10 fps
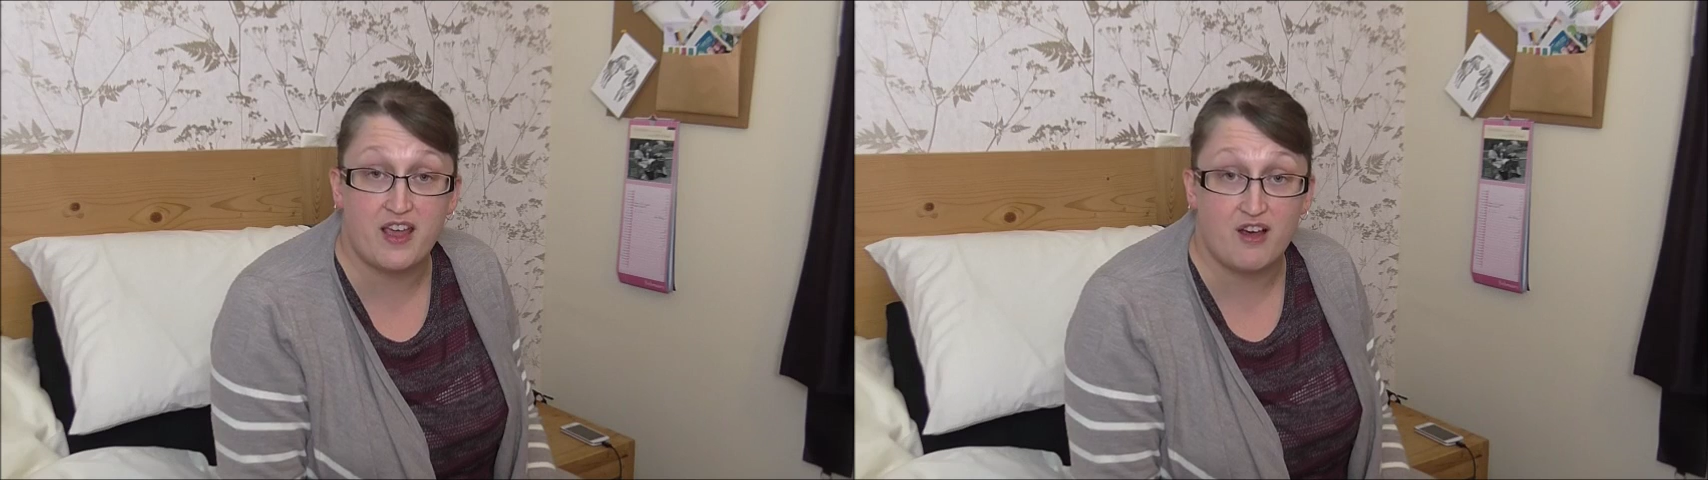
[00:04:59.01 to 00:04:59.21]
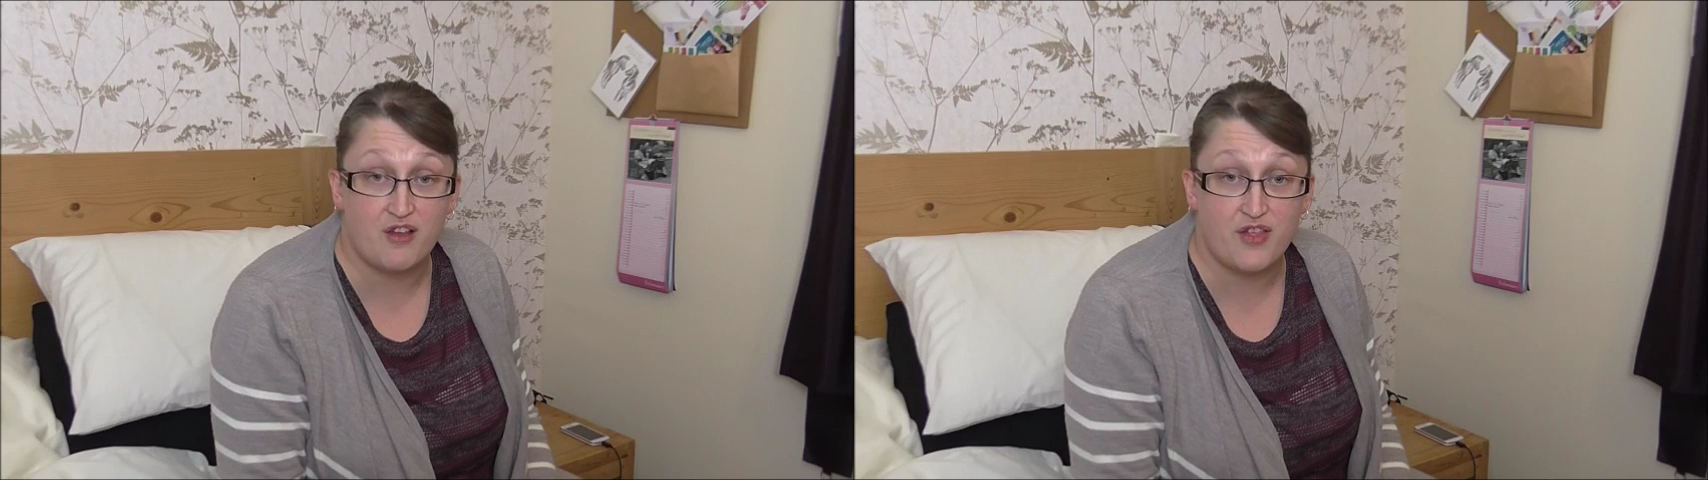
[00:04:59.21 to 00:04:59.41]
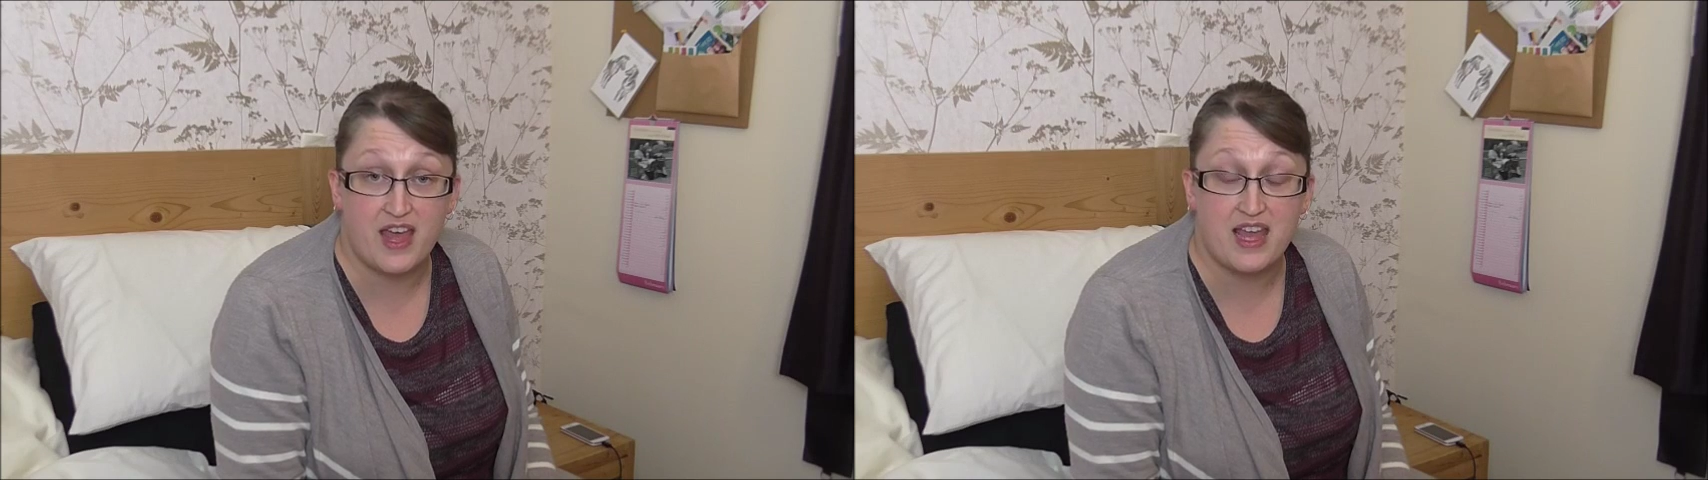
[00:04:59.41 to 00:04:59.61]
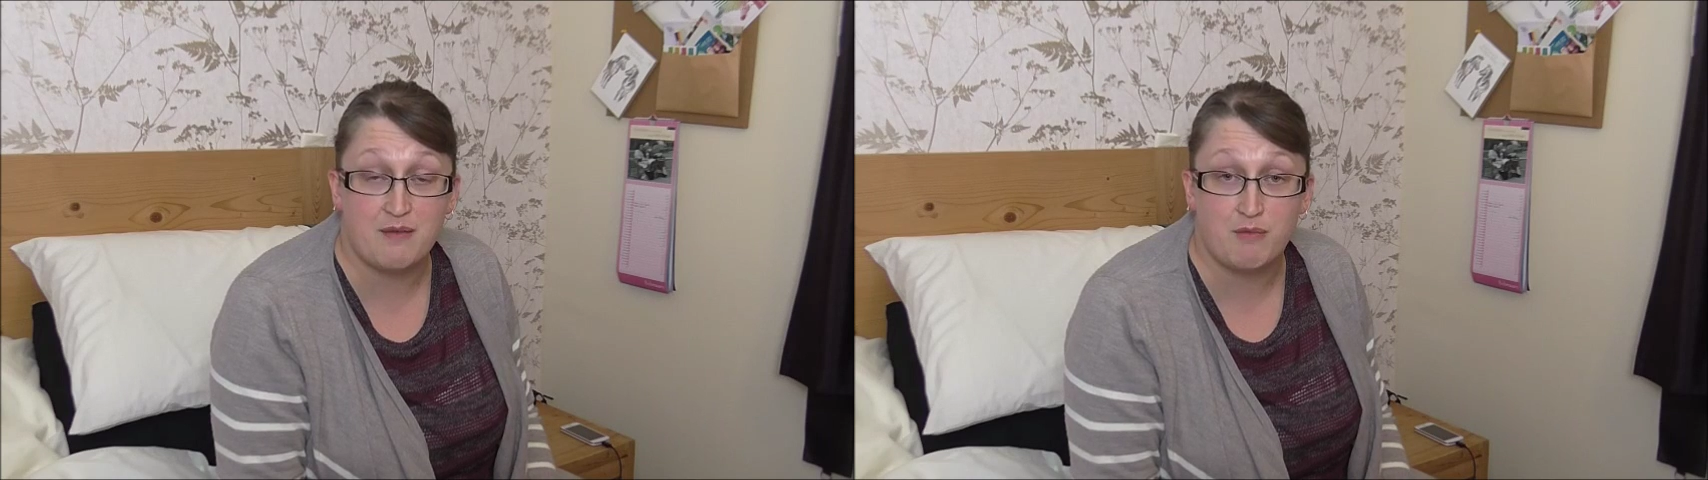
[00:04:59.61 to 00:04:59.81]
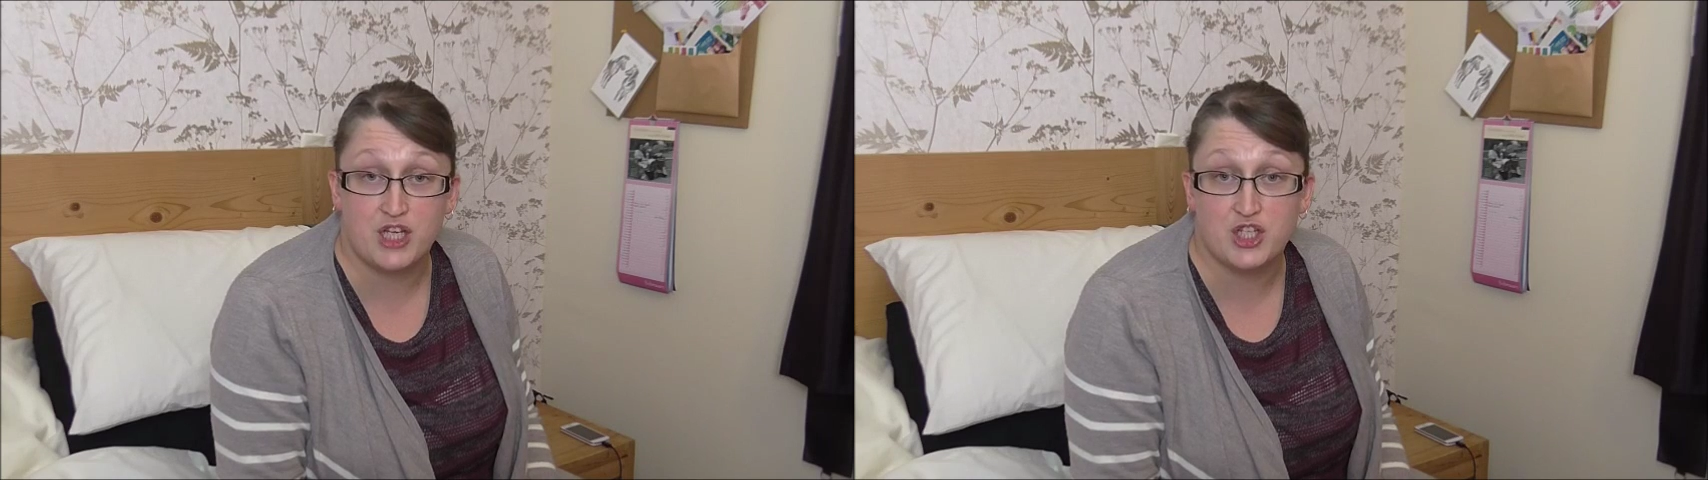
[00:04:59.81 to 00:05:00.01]
they are there
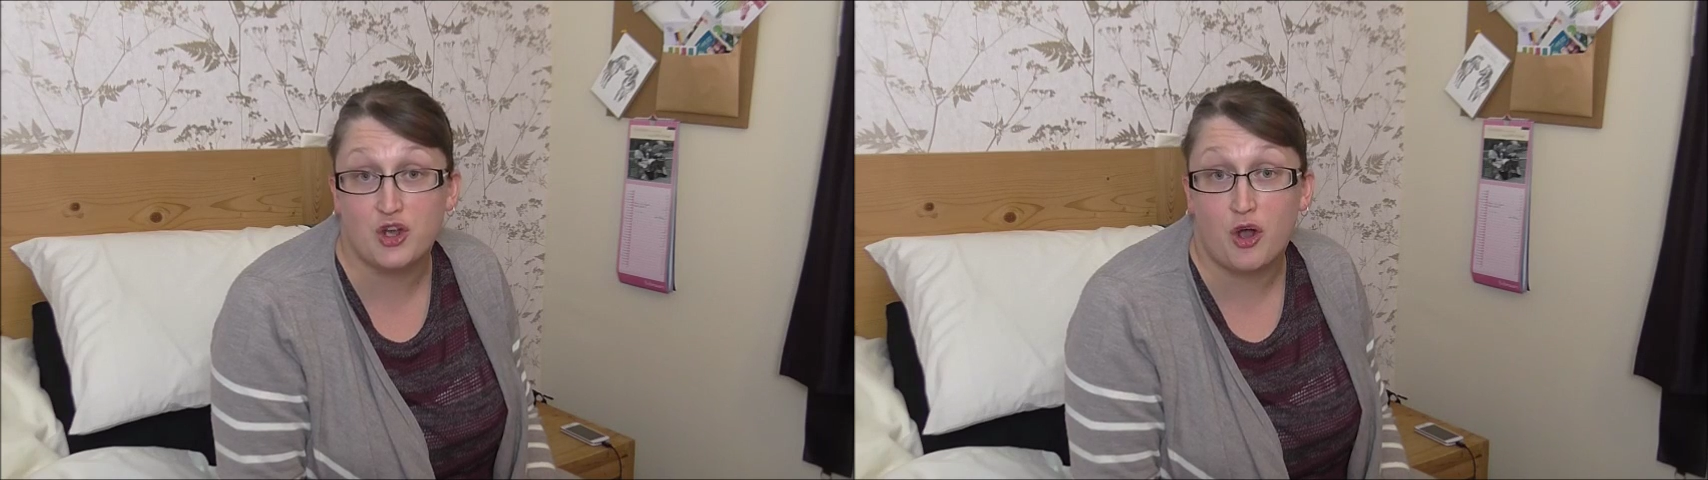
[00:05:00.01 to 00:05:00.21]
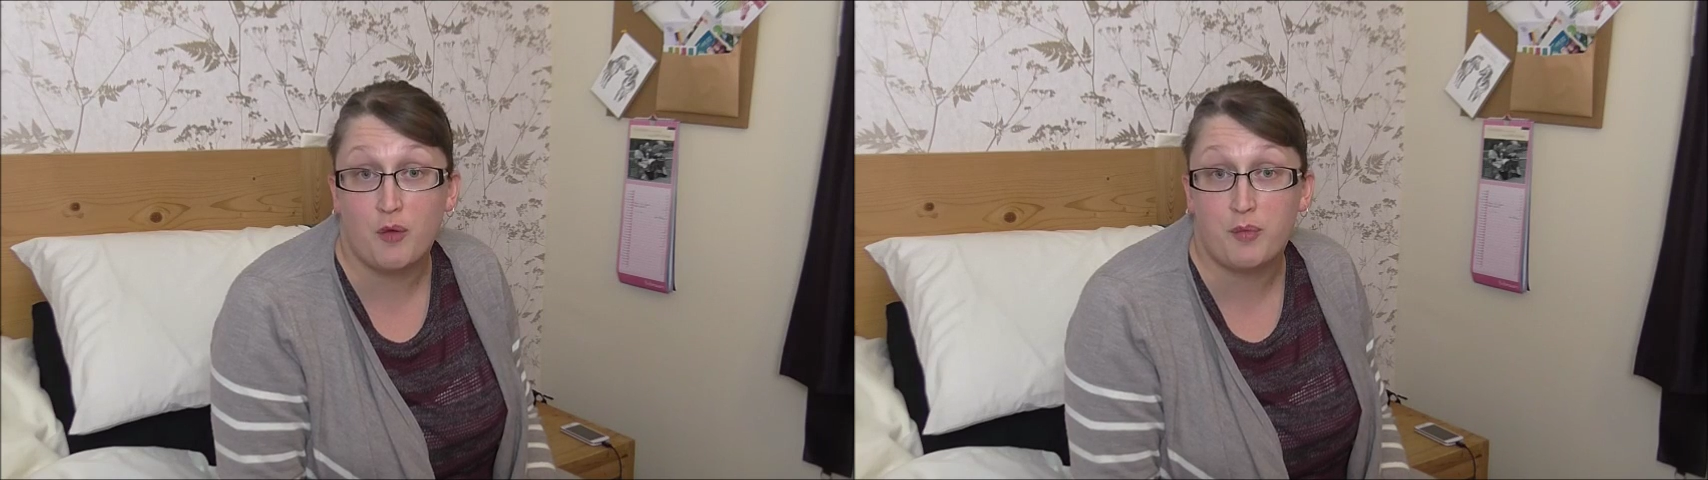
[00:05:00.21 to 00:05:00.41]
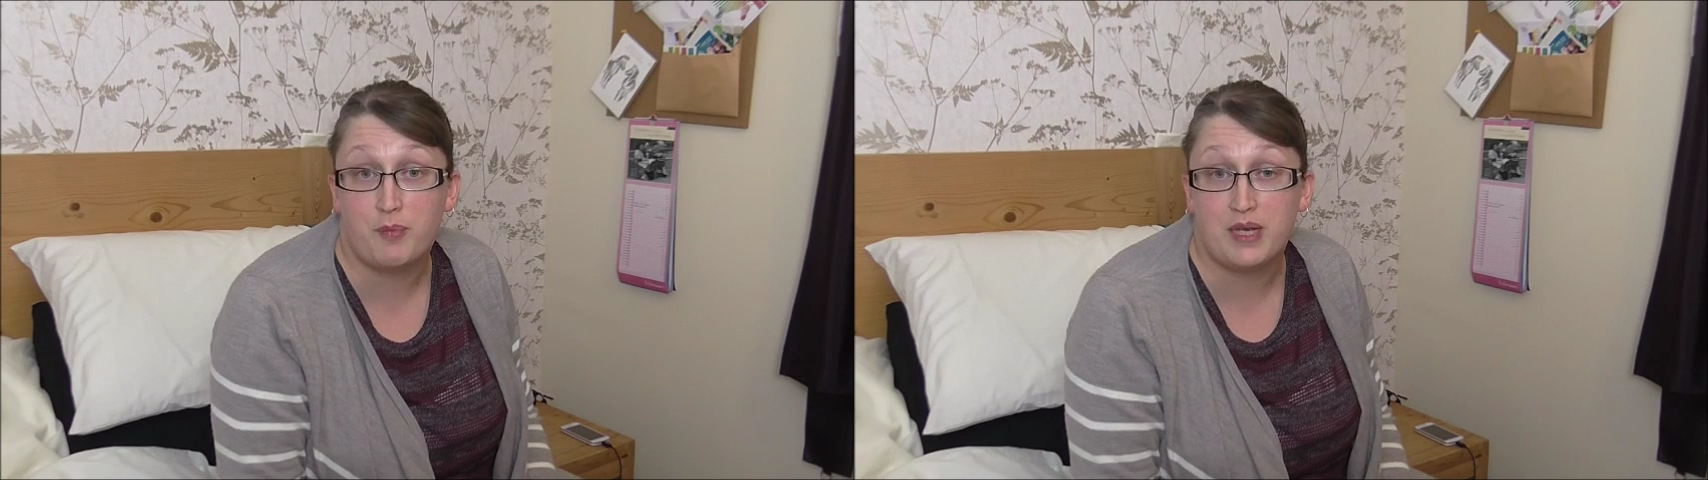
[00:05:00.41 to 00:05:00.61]
in my shop.